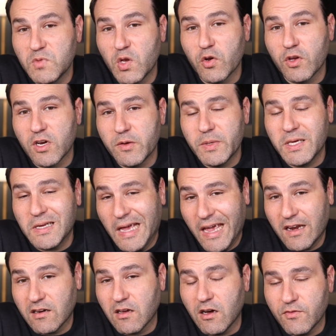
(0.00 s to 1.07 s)
you're going to be
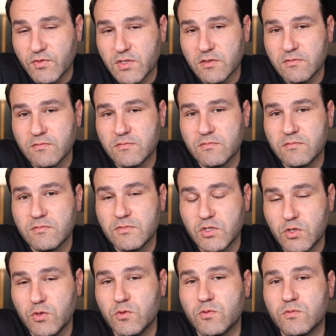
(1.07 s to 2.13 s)
handcuffed
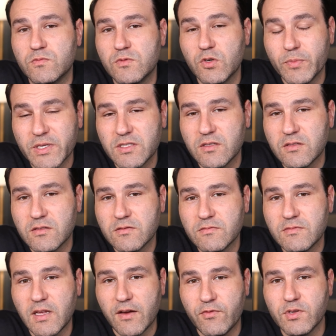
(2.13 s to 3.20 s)
to your business
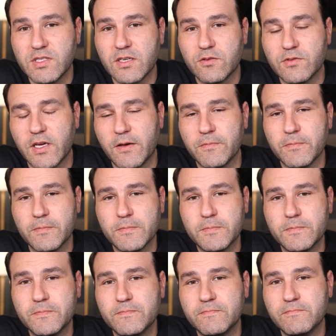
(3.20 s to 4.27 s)
every single day.
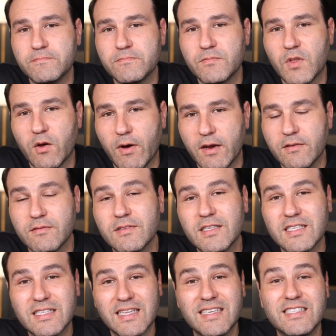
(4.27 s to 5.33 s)
All right,
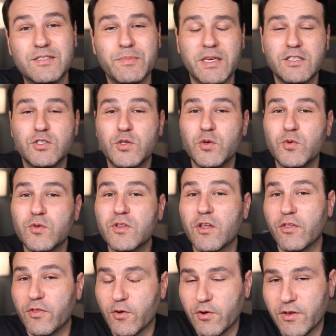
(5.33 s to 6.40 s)
this leads me to
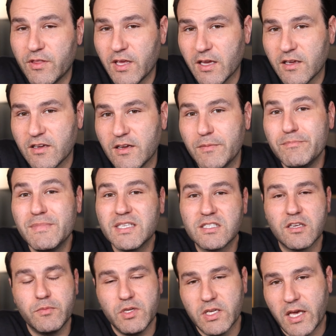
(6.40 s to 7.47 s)
the third thing,
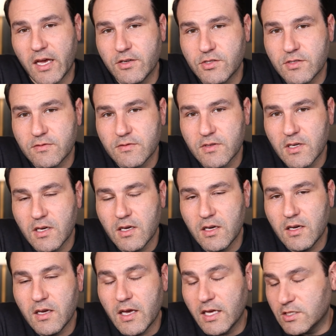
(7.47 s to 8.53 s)
miscommunication.
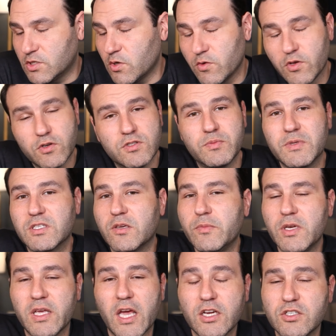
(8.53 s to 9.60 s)
And so there's
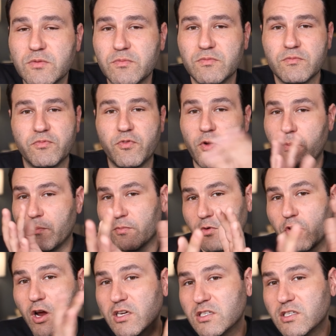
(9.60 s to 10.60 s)
miscommunication from